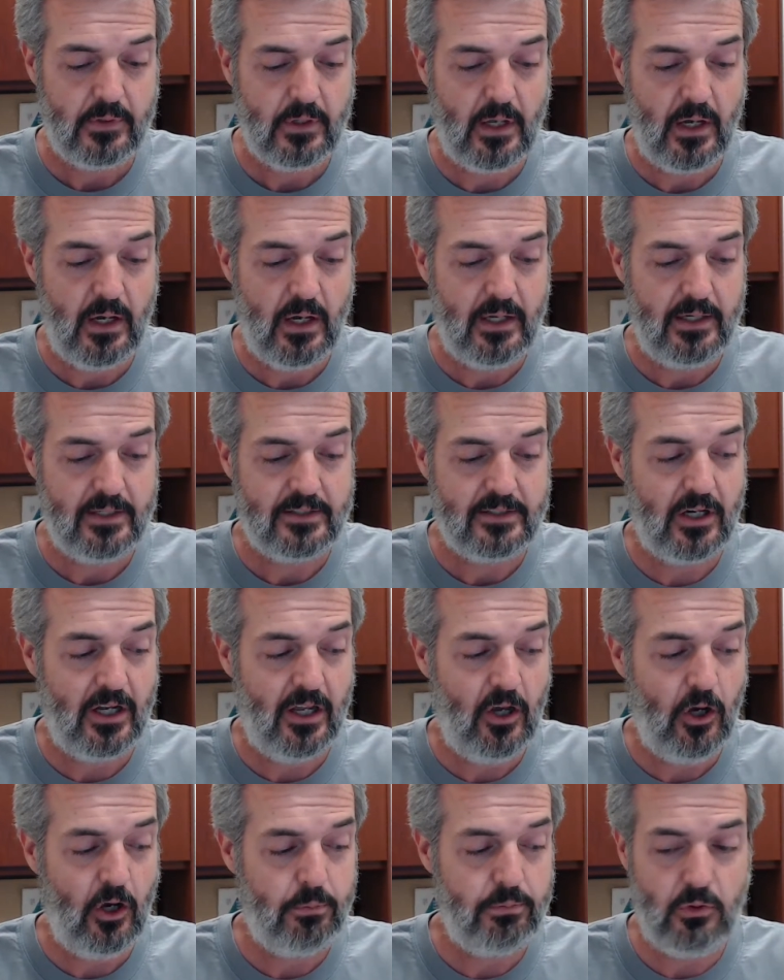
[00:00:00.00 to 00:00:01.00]
It's going to
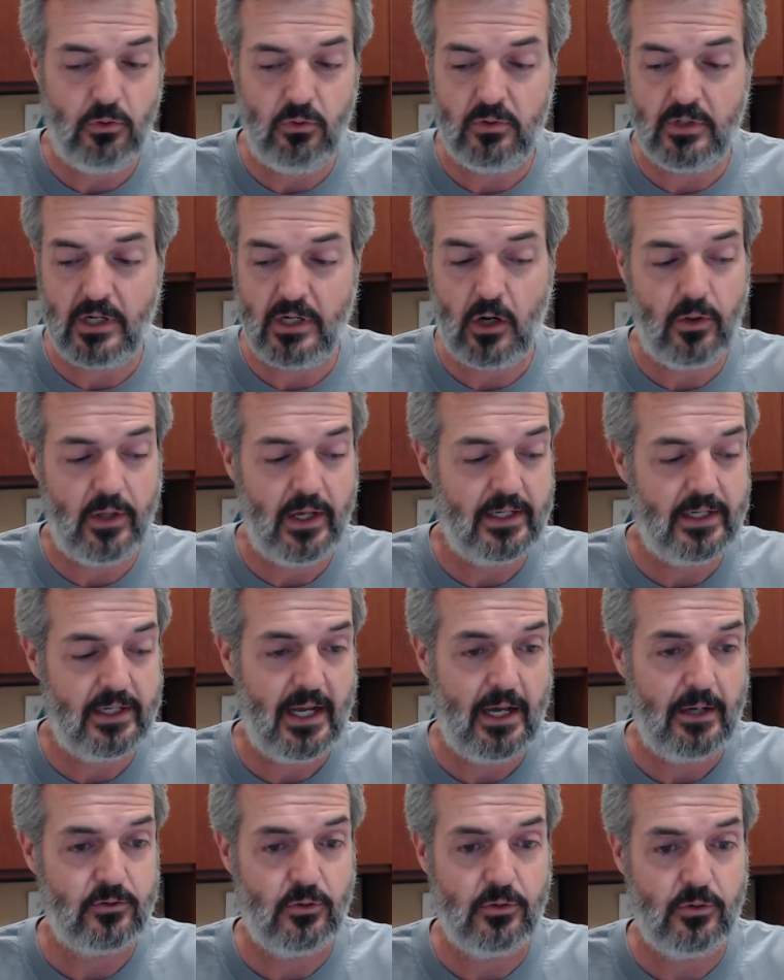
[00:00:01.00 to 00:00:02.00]
help you narrow that
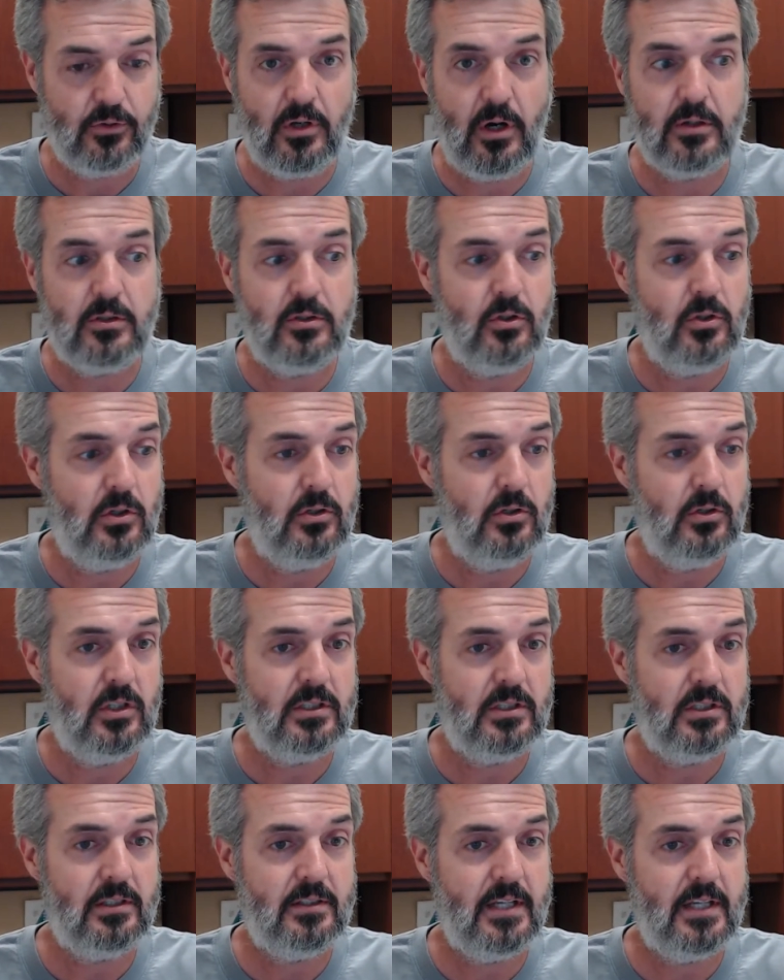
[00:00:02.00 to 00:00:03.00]
down. So I'm going to talk to you
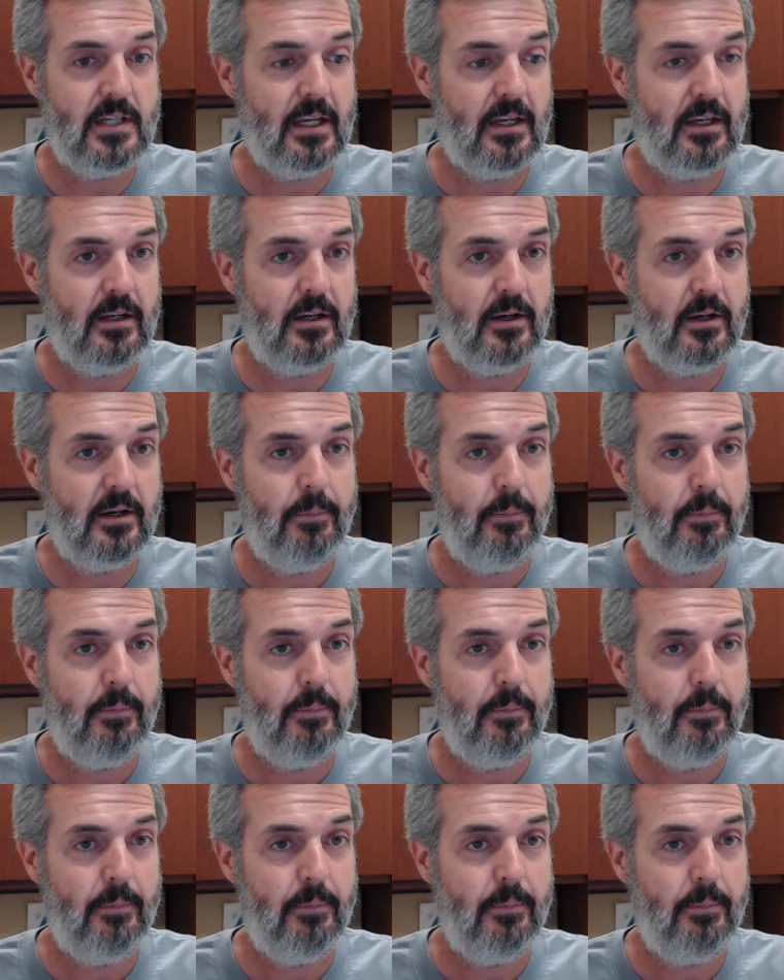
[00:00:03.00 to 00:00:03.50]
just a second here.